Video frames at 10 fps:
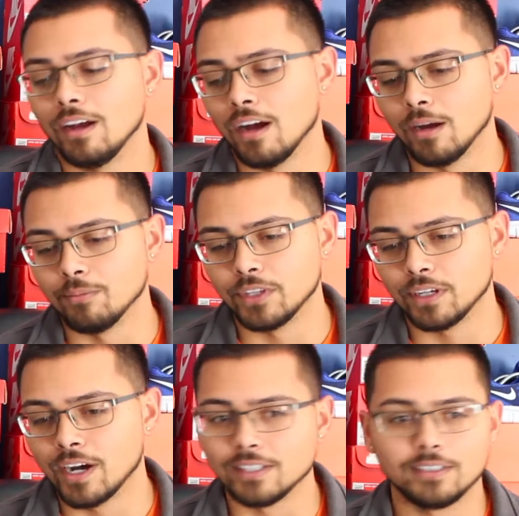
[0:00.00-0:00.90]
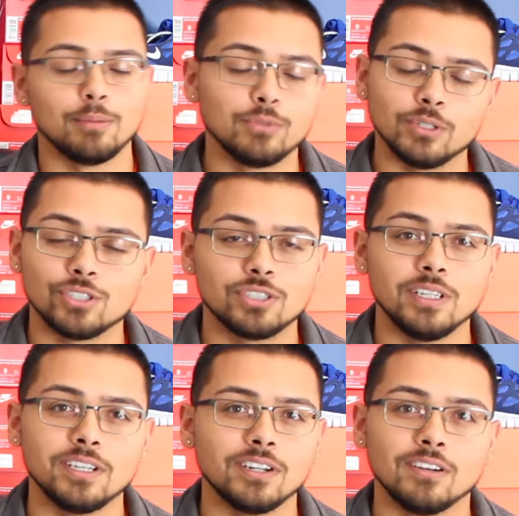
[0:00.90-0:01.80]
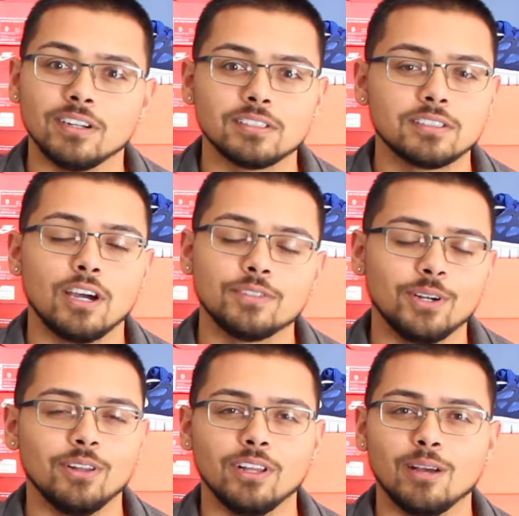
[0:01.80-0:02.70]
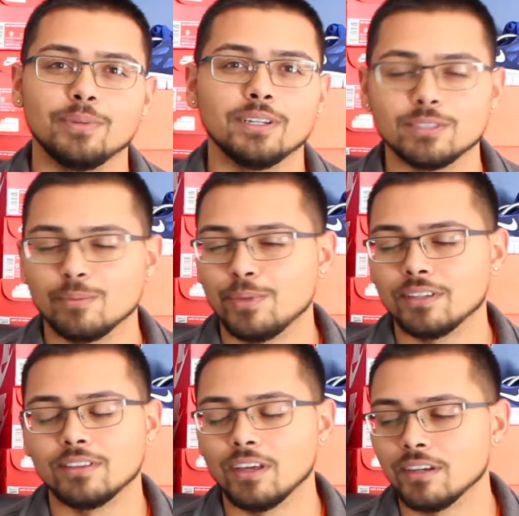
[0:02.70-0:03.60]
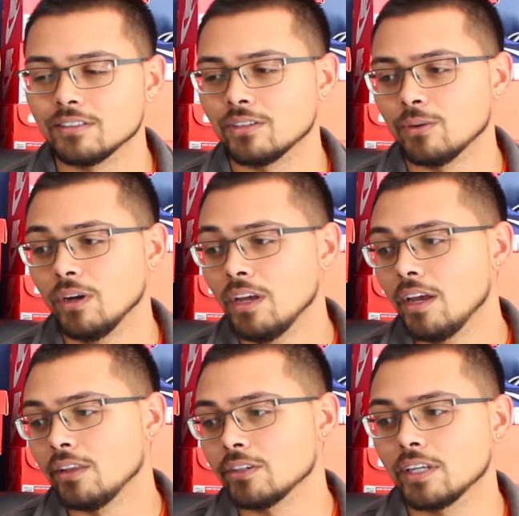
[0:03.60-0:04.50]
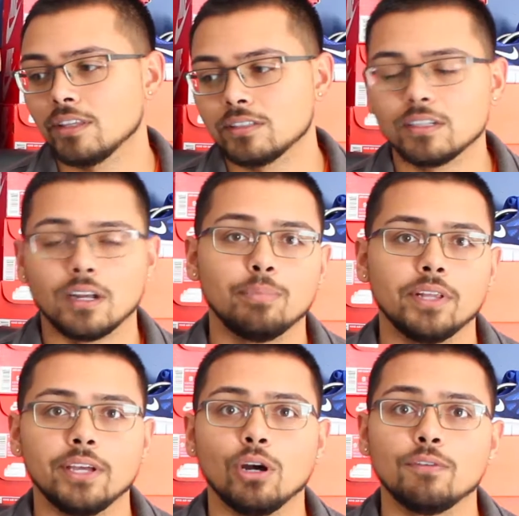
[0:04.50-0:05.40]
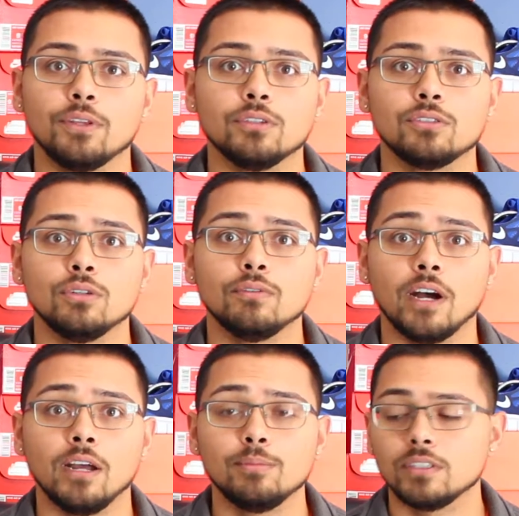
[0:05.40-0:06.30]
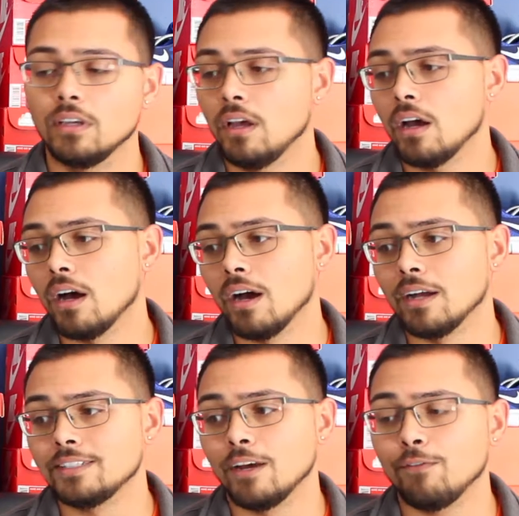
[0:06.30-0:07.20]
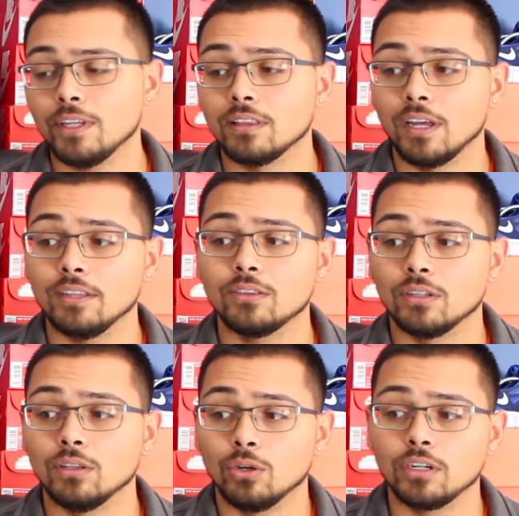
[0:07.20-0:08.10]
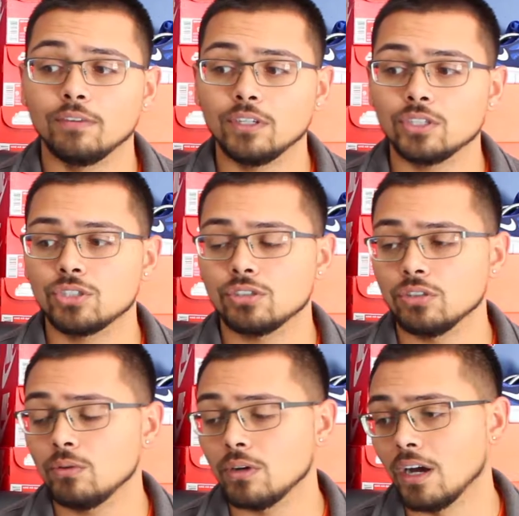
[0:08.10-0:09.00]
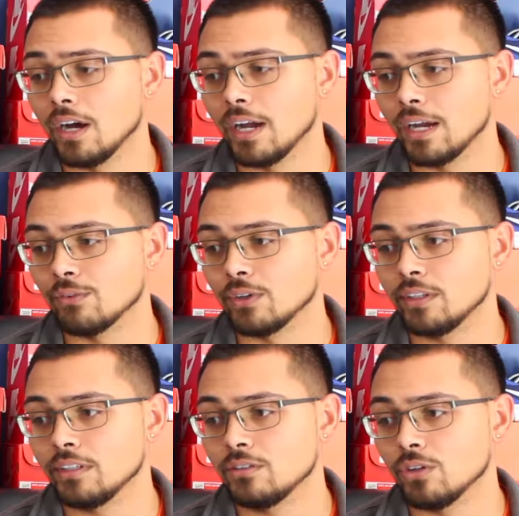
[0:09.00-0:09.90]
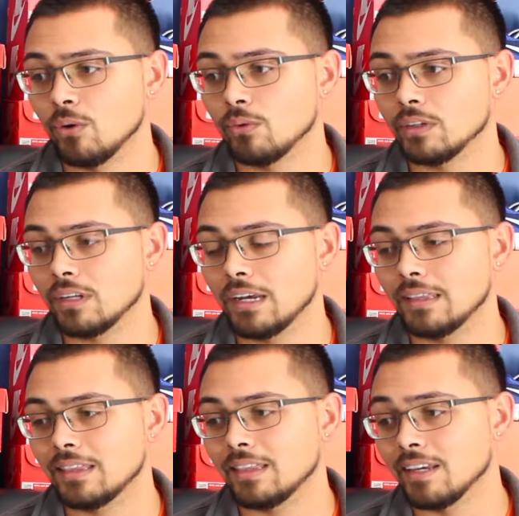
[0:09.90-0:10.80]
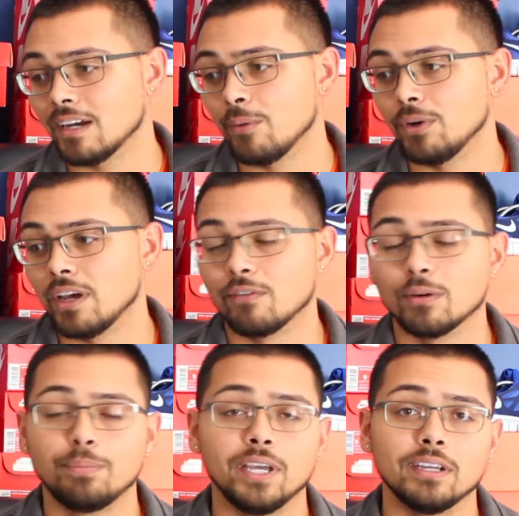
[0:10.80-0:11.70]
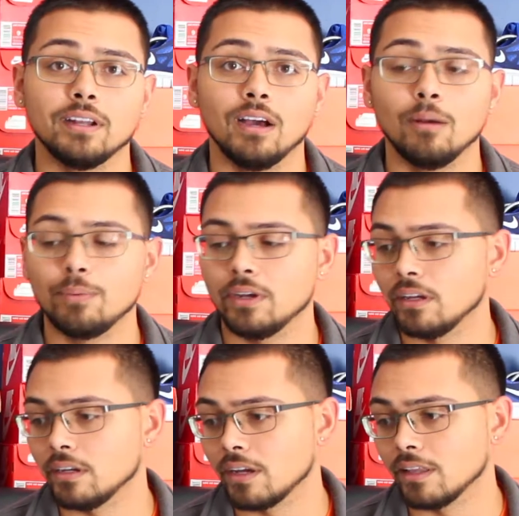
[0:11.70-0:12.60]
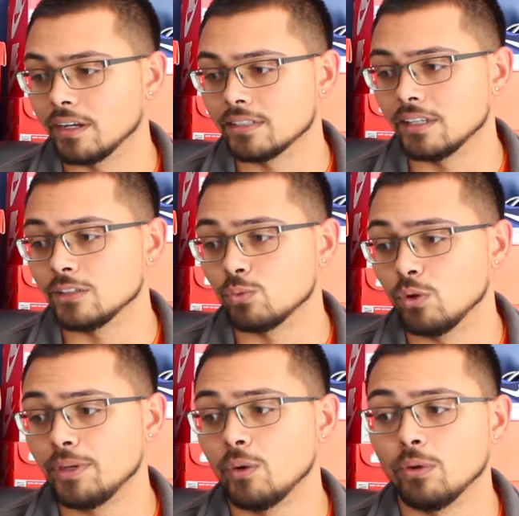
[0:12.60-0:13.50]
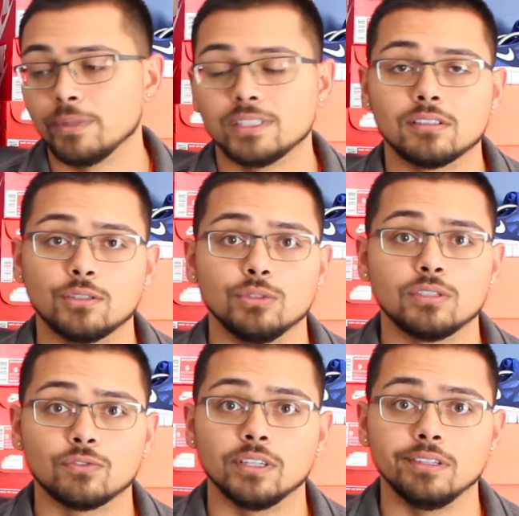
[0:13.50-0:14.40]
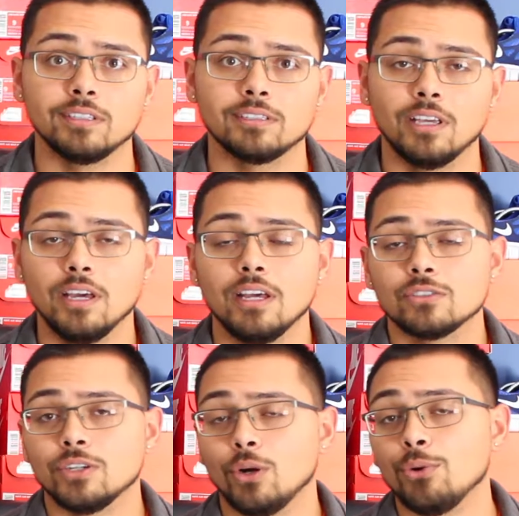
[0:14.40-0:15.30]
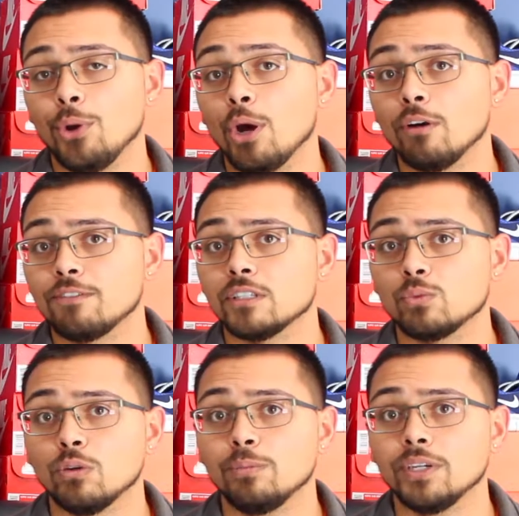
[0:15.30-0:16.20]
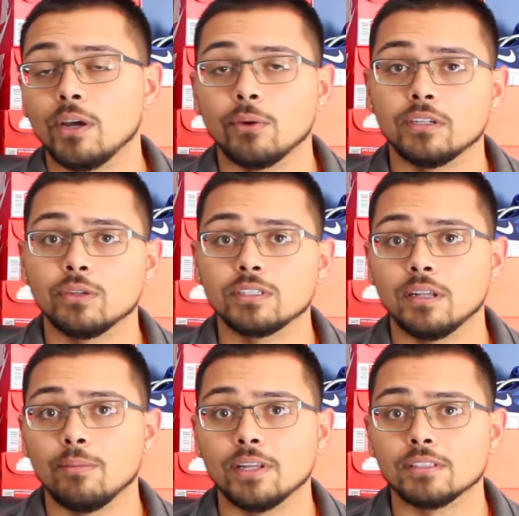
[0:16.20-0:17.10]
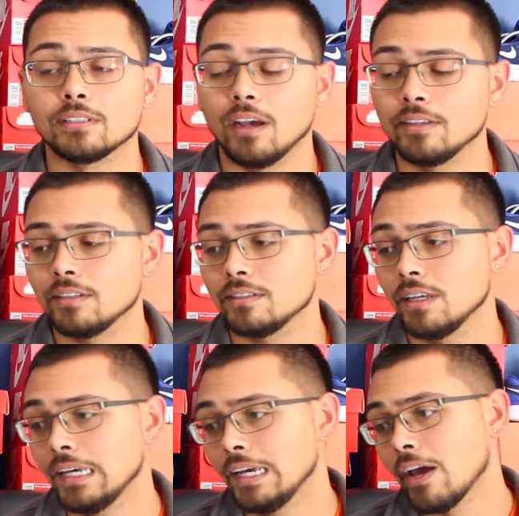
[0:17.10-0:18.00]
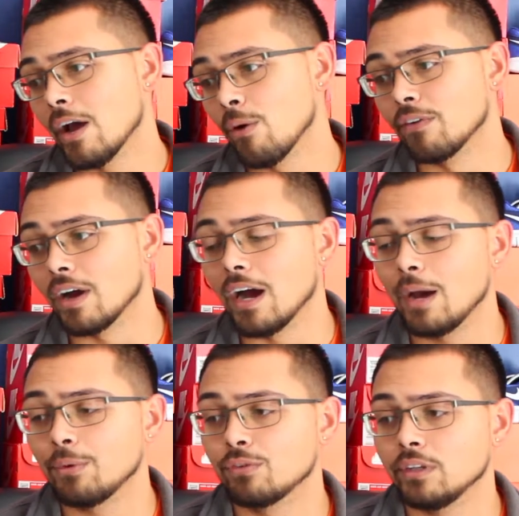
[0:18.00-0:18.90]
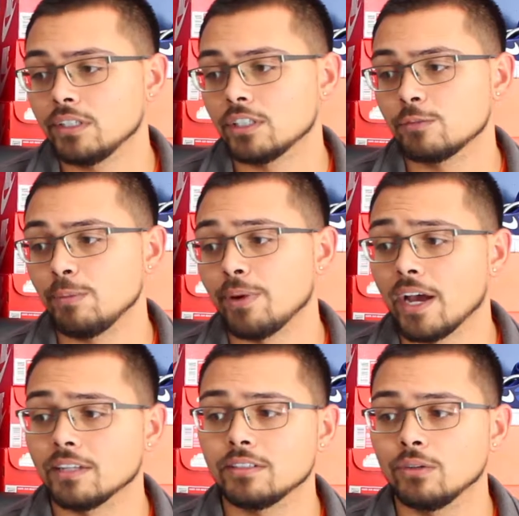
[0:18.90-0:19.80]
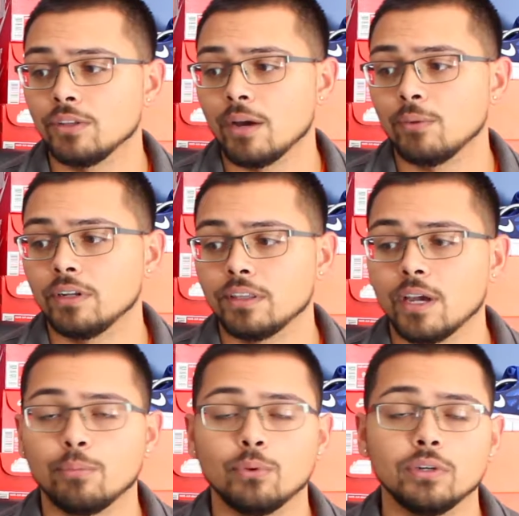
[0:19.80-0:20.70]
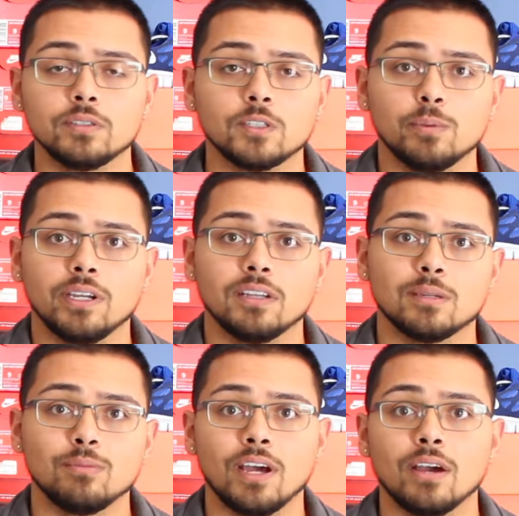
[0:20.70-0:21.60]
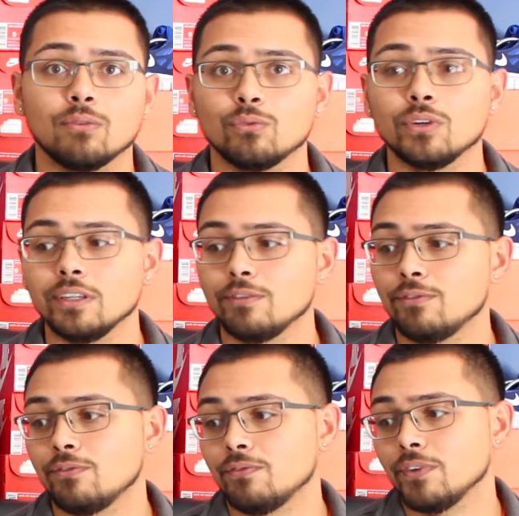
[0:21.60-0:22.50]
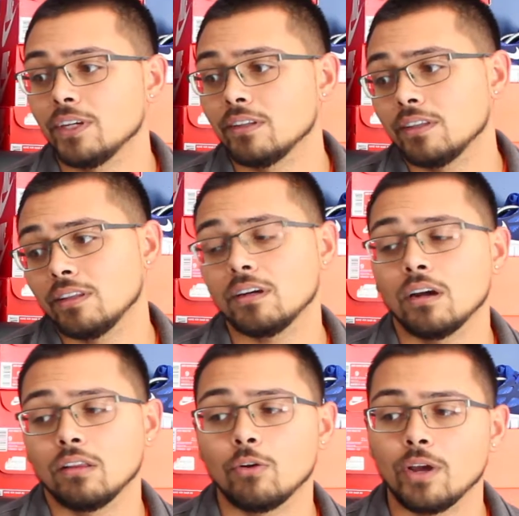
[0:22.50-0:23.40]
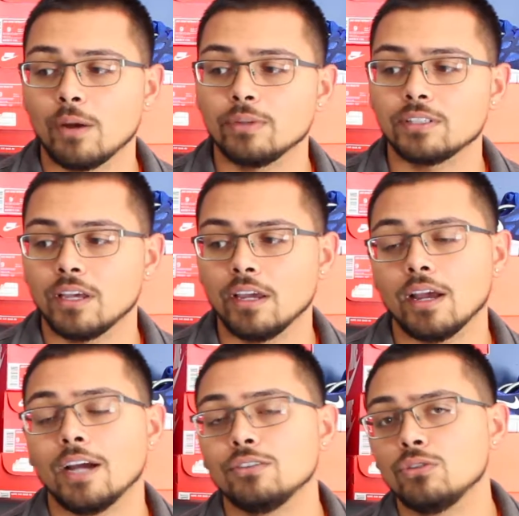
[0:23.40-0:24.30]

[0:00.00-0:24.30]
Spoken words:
The guy stepped on his sneaker and scuffed it all up, and it was a big thing. So it looks like this is kind of playing off of those two vibes. Definitely like the look of this shoe. I really don't think I would ever pick it up, and like I said, this will be a women's exclusive release, so I don't know if this will be going into extended men's sizes. However, I would really just be passing on that one at that point, just because I'm not really feeling the colorway, I would say. I